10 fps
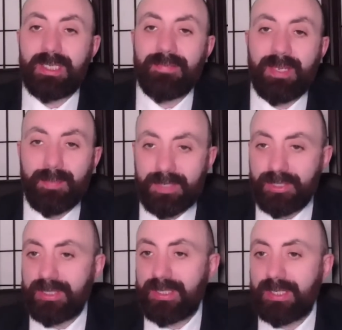I think I
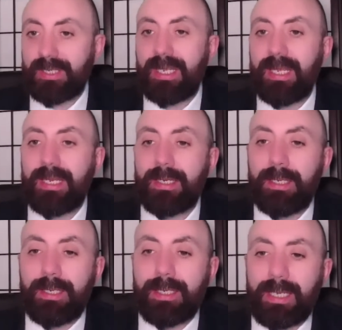mentioned this the other day,
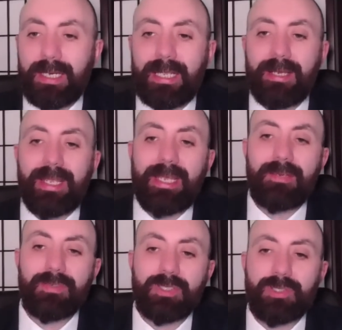getting out ahead
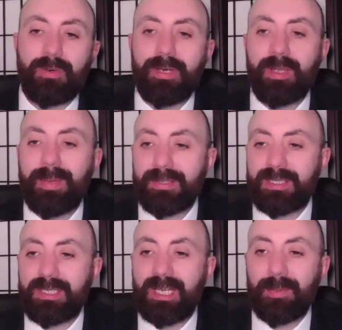of a story about
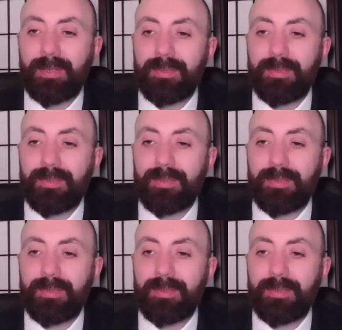Starmer,